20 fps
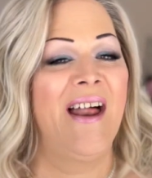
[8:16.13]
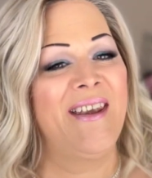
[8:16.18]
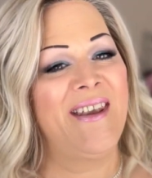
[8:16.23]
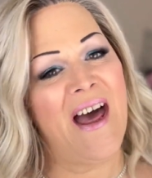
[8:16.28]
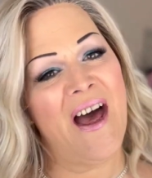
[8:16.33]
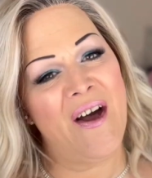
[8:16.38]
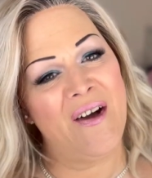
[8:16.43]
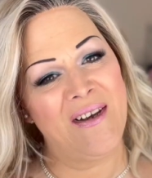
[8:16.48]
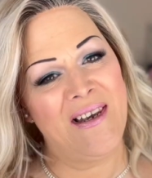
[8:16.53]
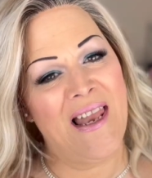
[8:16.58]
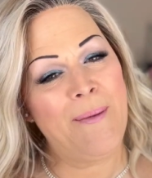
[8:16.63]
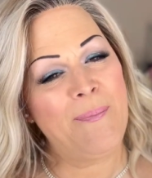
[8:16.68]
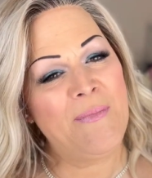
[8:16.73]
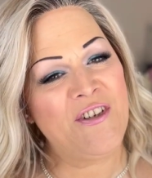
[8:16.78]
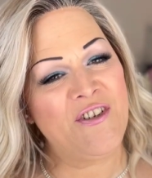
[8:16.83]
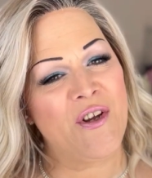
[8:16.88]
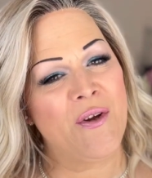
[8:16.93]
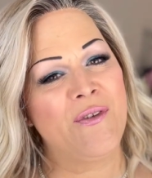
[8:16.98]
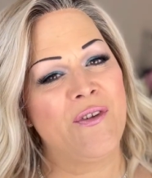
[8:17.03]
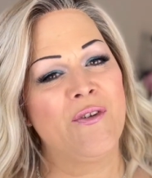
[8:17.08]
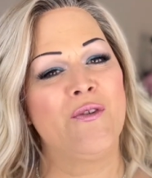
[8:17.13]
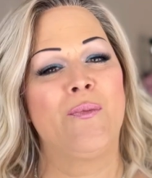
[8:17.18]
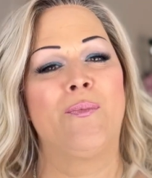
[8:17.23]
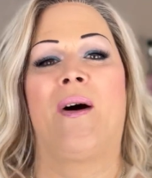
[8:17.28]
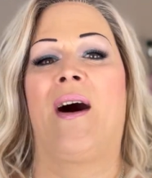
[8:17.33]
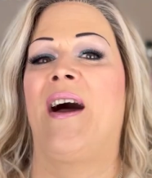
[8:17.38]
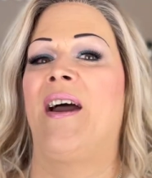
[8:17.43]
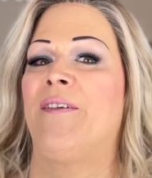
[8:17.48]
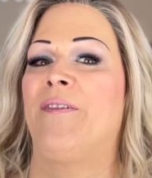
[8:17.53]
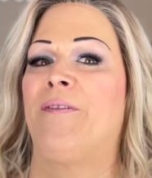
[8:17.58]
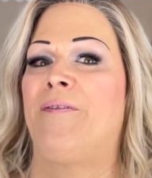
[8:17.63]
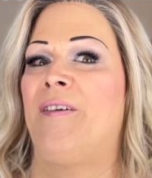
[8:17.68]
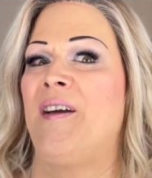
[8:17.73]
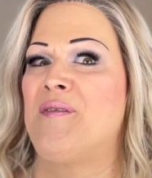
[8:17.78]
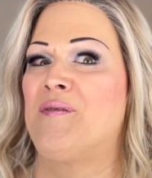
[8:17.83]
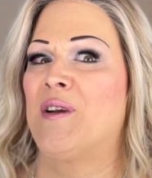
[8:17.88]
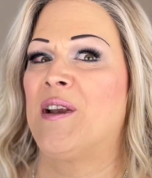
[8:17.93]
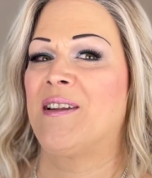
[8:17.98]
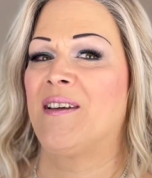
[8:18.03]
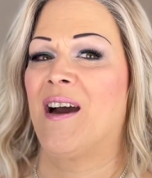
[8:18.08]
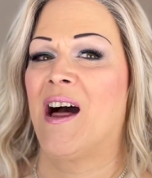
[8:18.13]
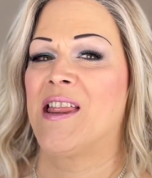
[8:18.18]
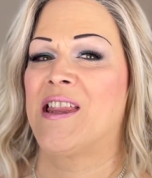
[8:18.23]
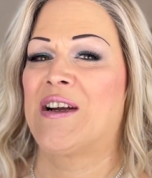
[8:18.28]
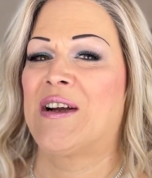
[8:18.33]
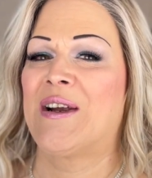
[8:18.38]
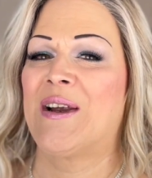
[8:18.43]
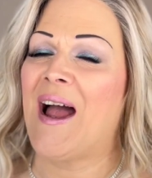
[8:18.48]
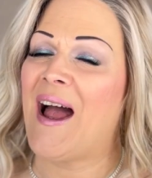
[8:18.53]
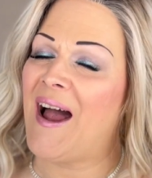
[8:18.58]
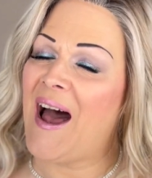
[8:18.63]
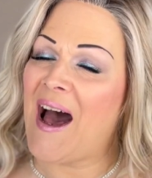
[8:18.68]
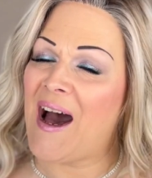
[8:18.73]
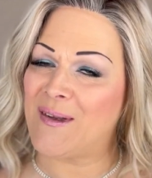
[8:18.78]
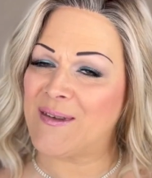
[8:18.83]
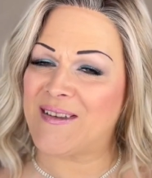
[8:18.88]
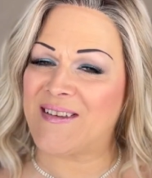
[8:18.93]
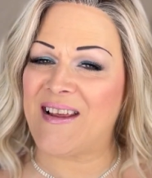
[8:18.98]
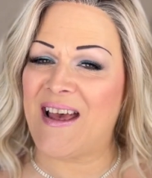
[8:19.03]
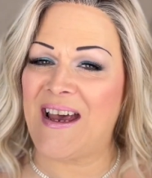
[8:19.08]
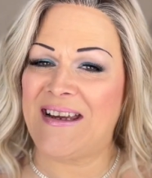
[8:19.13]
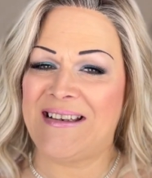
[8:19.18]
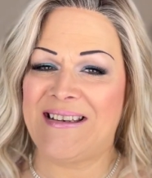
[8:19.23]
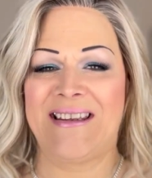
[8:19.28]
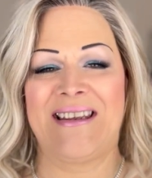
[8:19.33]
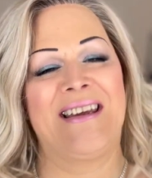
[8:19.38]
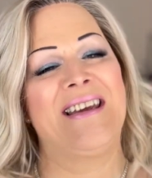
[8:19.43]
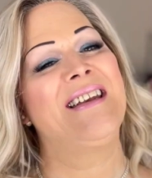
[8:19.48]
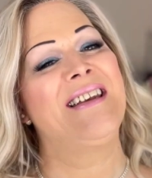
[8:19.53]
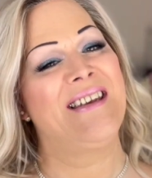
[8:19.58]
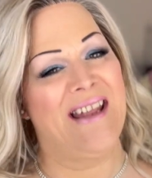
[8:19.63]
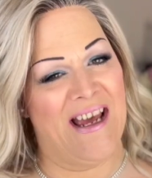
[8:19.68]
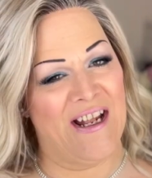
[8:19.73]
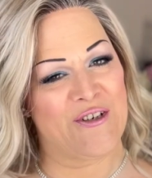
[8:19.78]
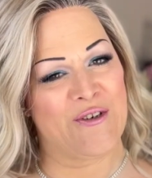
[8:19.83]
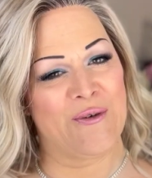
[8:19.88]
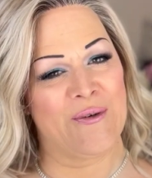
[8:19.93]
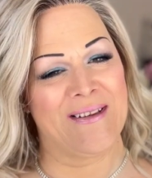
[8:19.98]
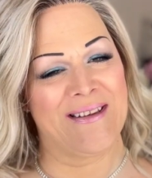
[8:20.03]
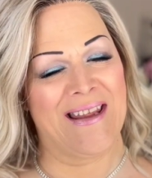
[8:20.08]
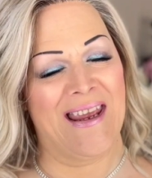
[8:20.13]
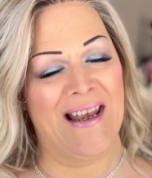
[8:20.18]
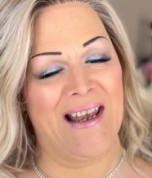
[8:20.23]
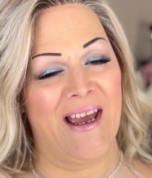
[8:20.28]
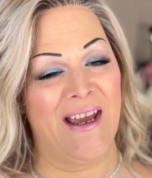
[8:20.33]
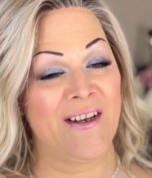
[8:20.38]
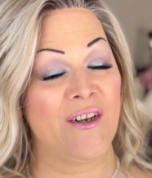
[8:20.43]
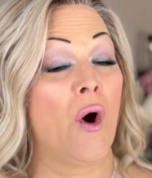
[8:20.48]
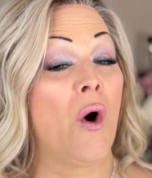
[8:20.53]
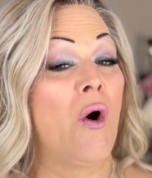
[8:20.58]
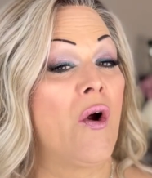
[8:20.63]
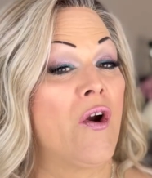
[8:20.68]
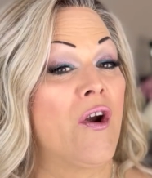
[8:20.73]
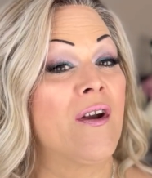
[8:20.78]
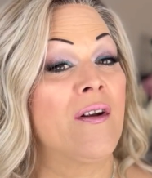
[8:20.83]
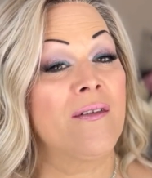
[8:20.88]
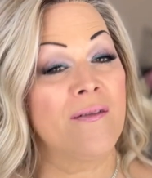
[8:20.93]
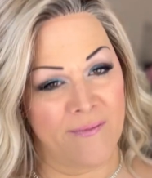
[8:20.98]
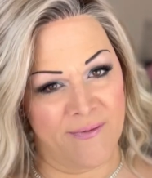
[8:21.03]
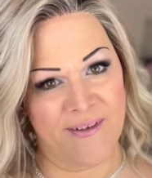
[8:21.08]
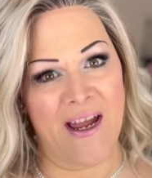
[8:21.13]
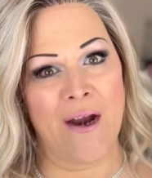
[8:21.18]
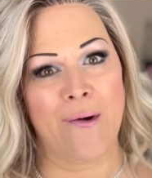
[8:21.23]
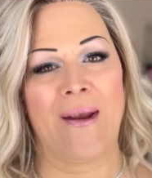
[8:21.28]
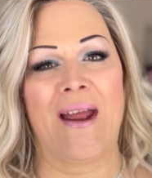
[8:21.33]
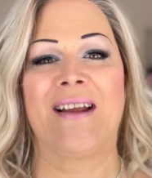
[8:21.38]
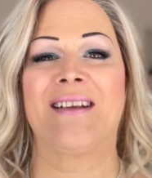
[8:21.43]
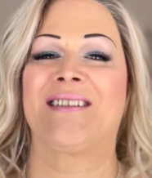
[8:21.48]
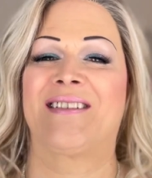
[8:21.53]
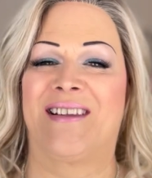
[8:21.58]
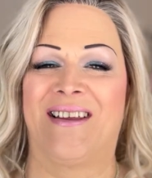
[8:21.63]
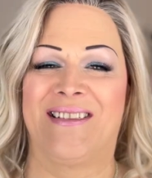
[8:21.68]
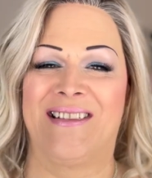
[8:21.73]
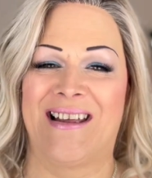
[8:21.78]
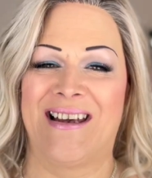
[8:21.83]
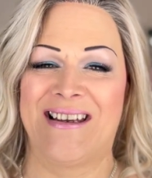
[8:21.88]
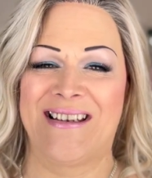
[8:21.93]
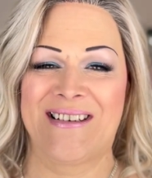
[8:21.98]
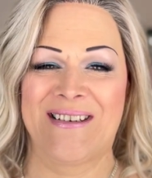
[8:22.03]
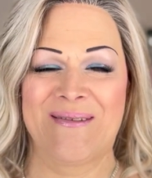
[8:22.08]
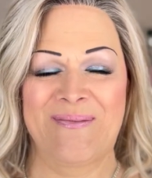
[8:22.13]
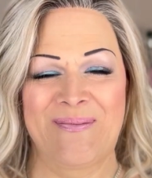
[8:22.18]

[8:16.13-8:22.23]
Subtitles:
now let me show you my favorite color outside in natural daylight or direct sunlight.